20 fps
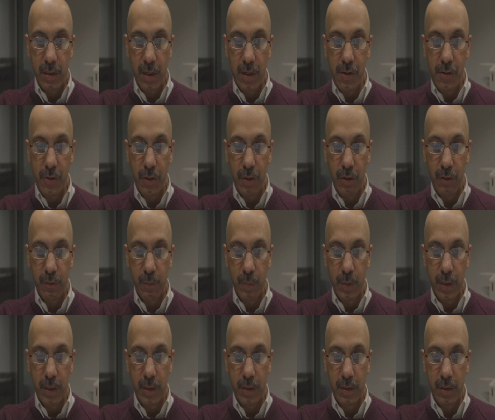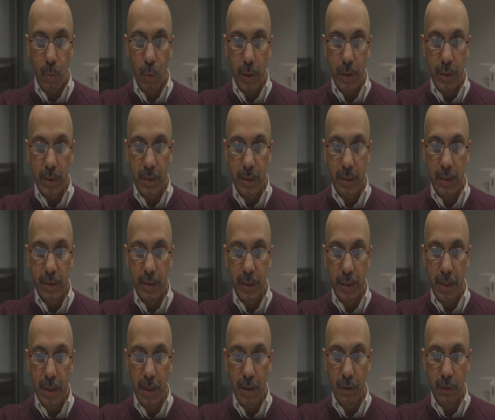country of birth, what is their
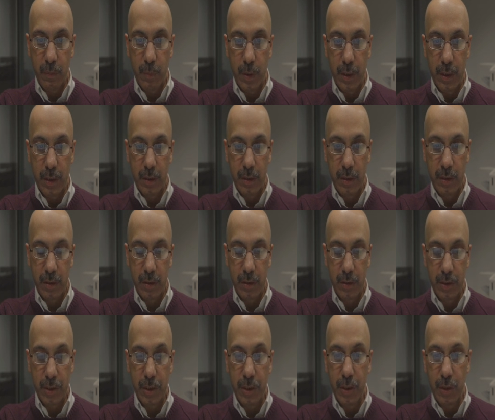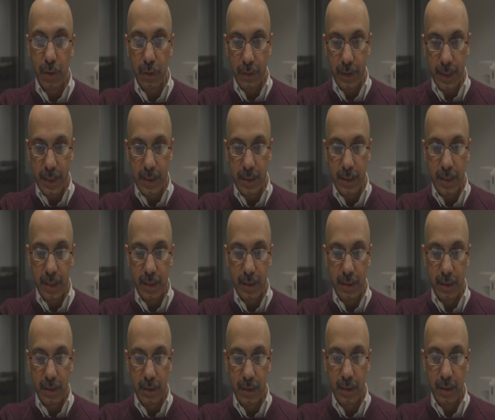city of birth, city of
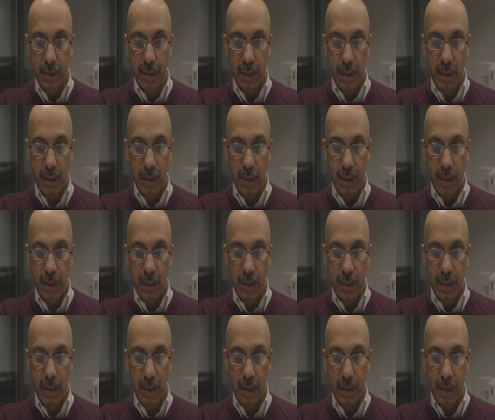residence,